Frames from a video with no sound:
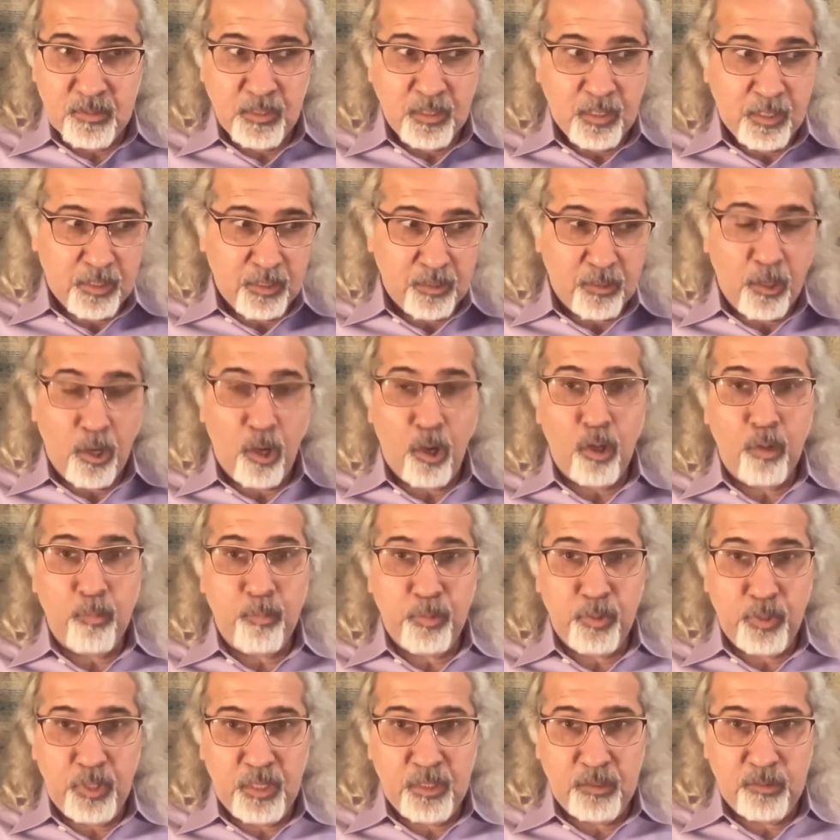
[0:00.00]

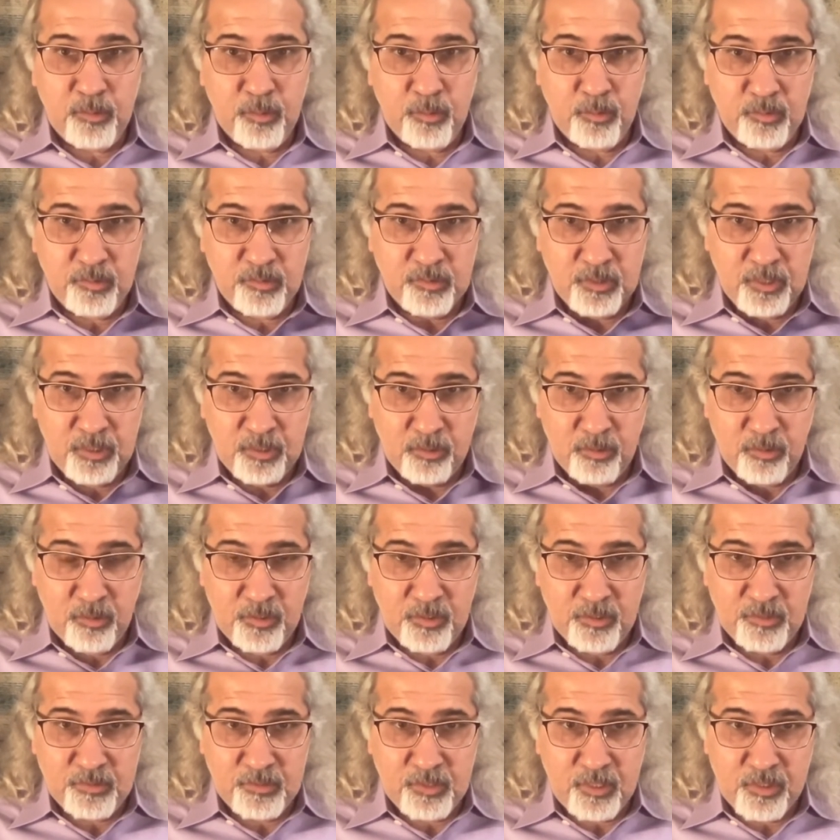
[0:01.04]
Incorporate those in your
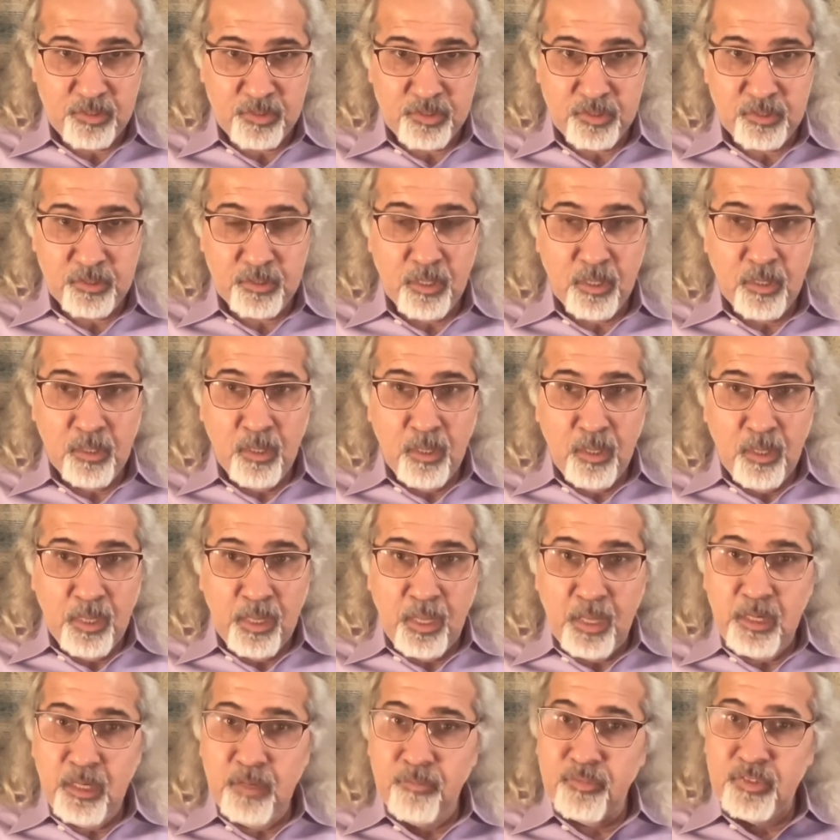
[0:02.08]
discussion
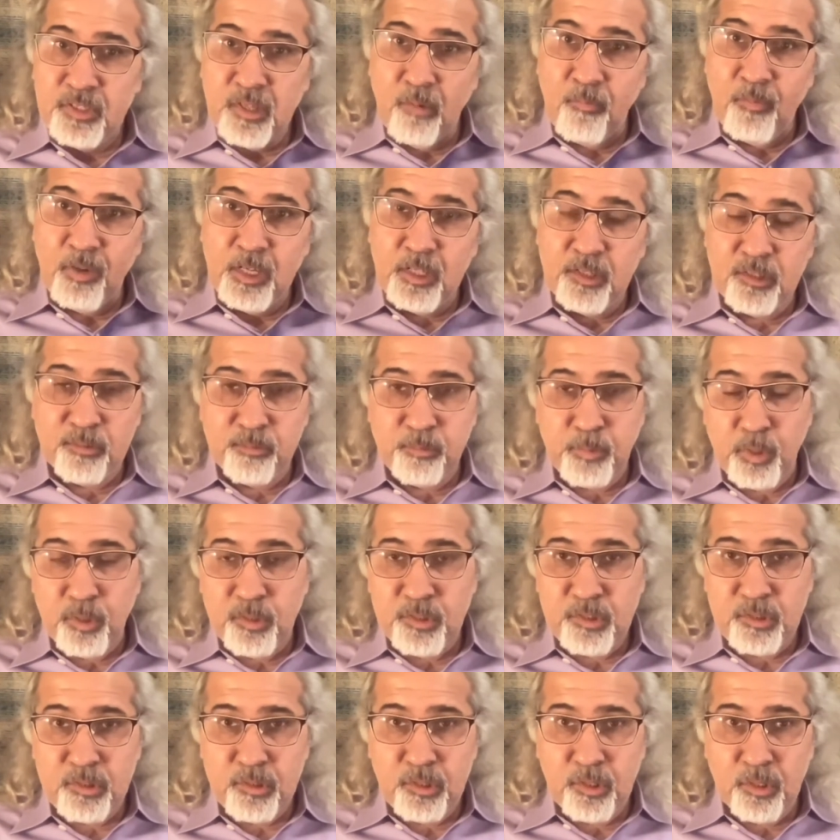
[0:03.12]
and if someone is
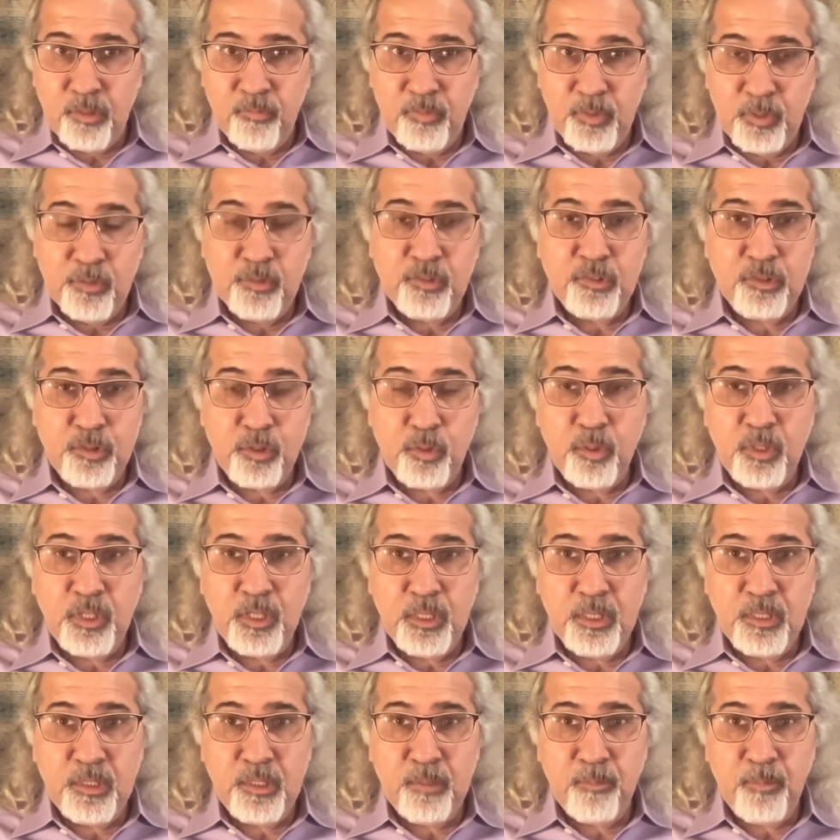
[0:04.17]
opposed to your views, you
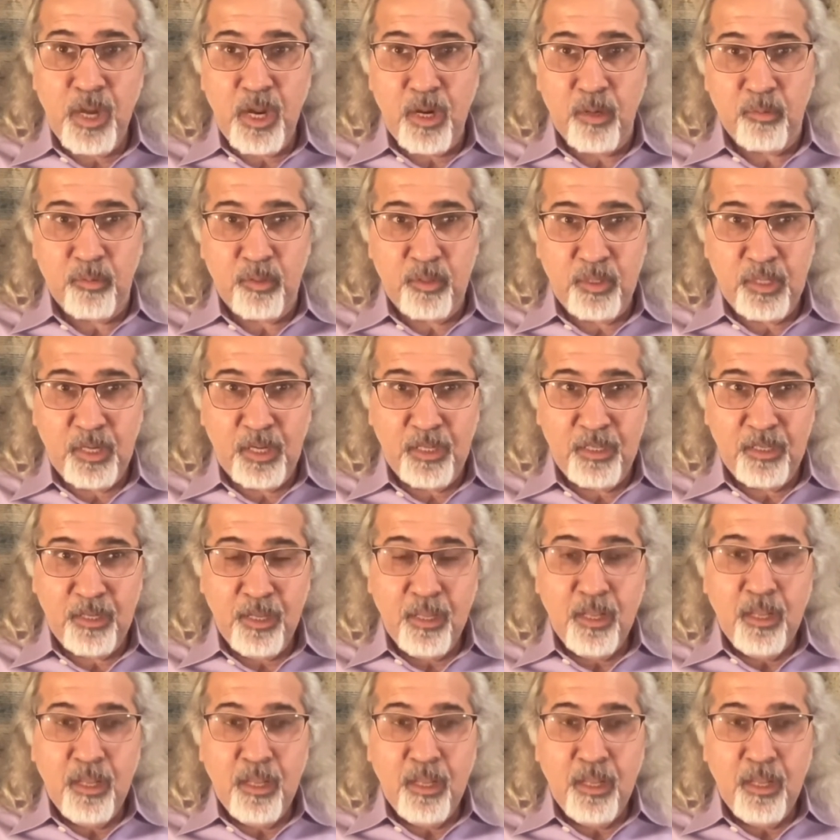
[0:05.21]
hear them out, right?